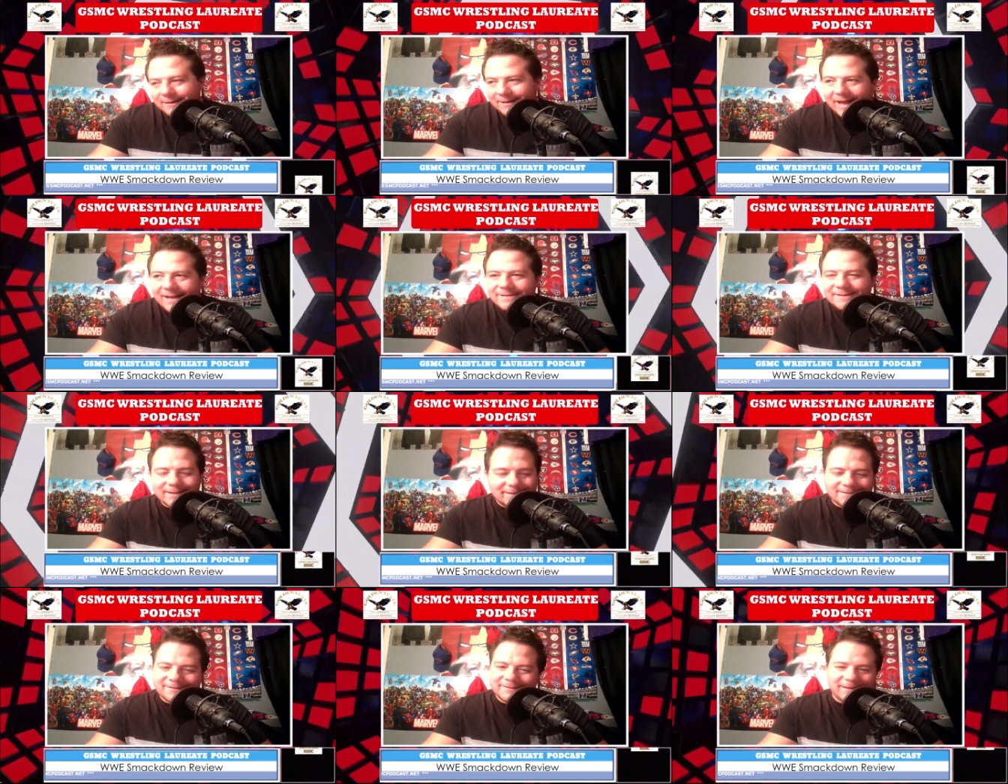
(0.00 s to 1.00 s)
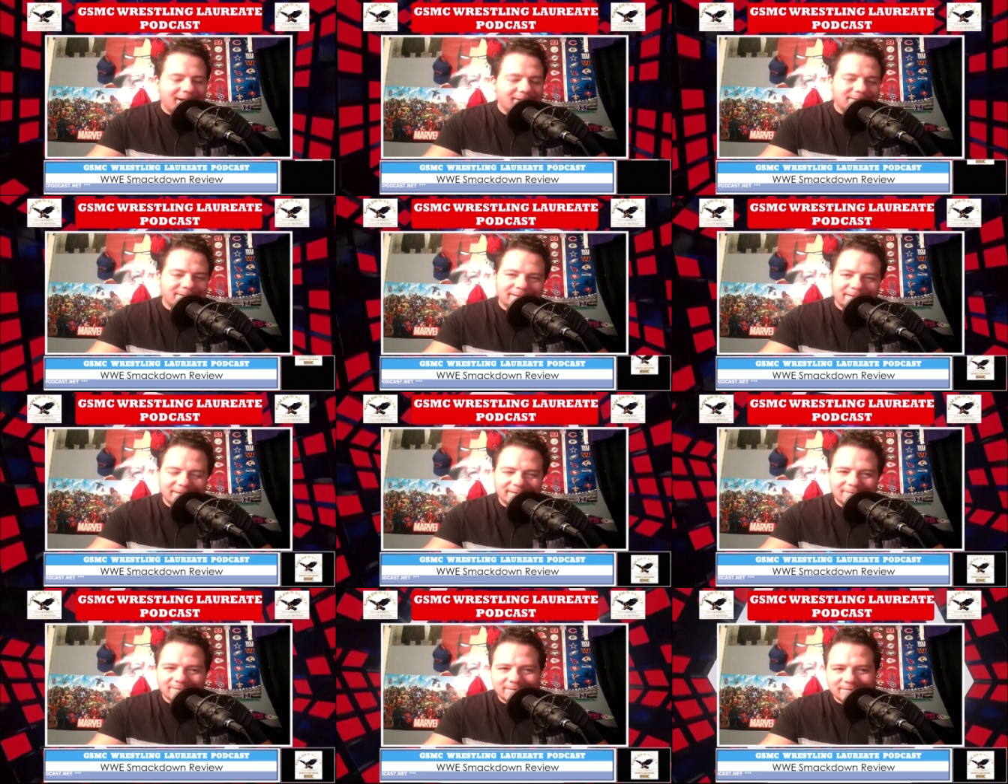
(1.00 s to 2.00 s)
classic, classic
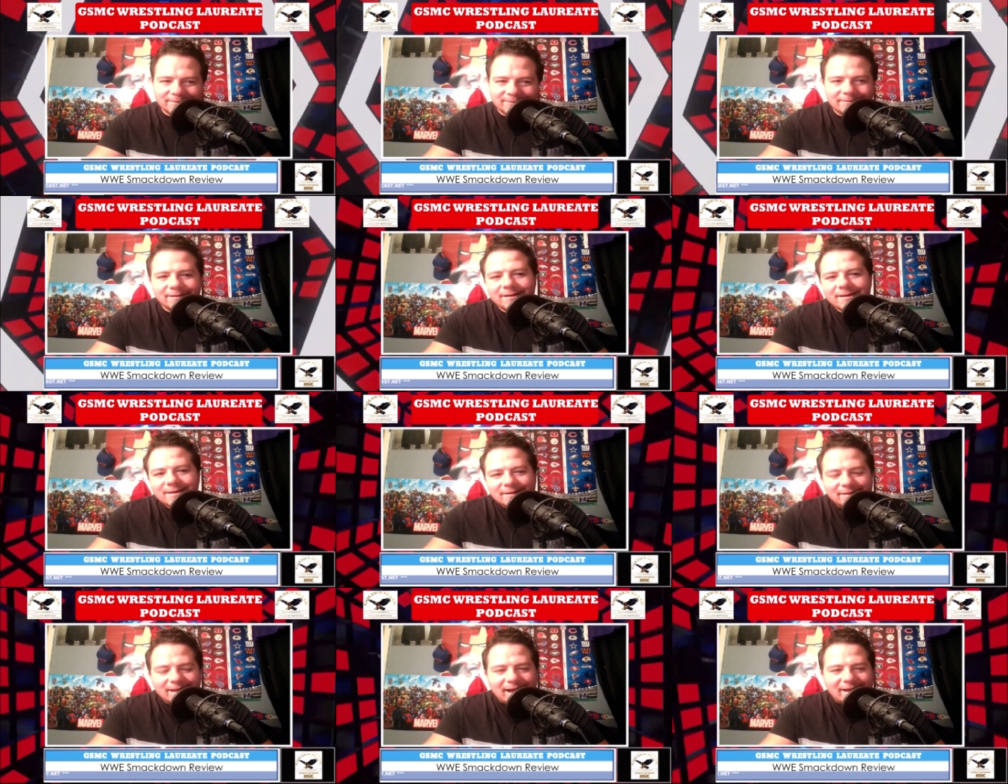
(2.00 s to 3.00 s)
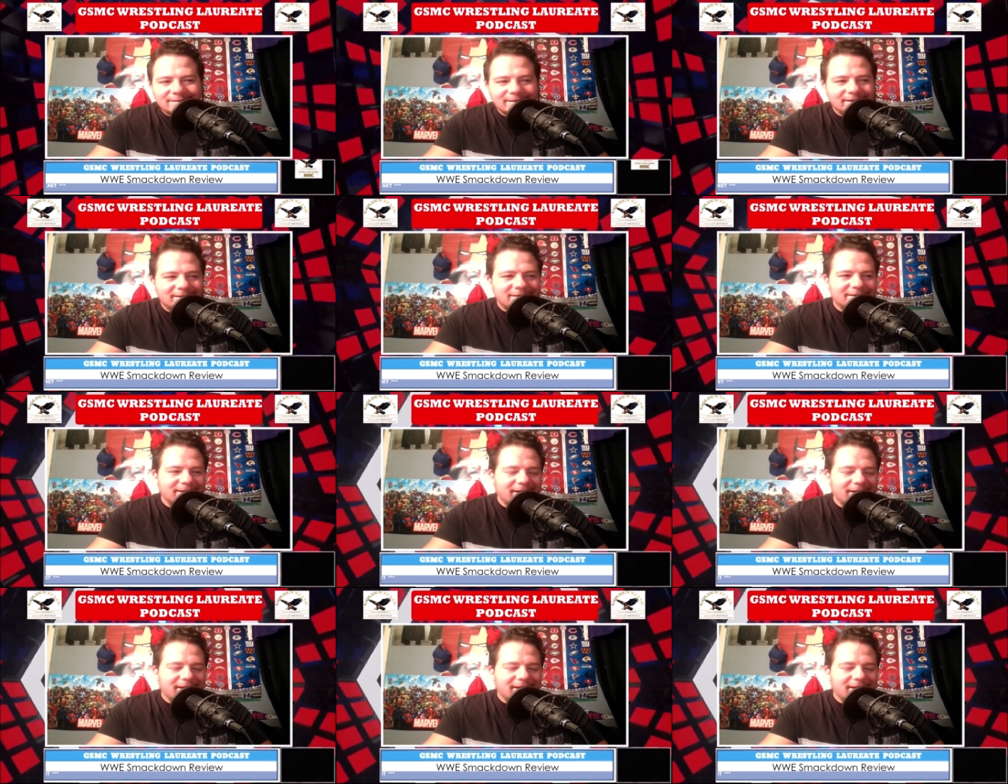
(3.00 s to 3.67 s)
heel turn, classic.